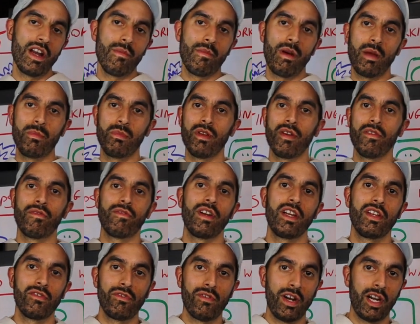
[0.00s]
It might be a
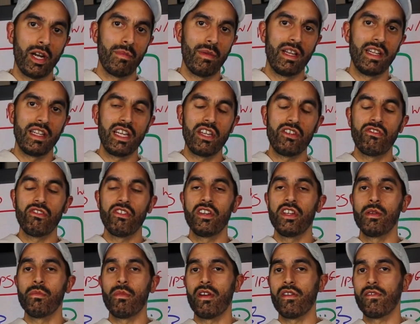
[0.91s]
friend's
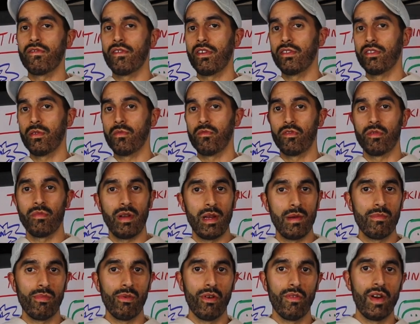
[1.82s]
recommendation. You might have found them from
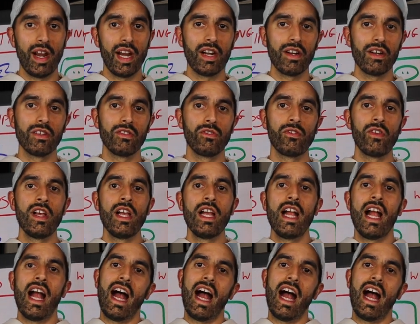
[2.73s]
import records,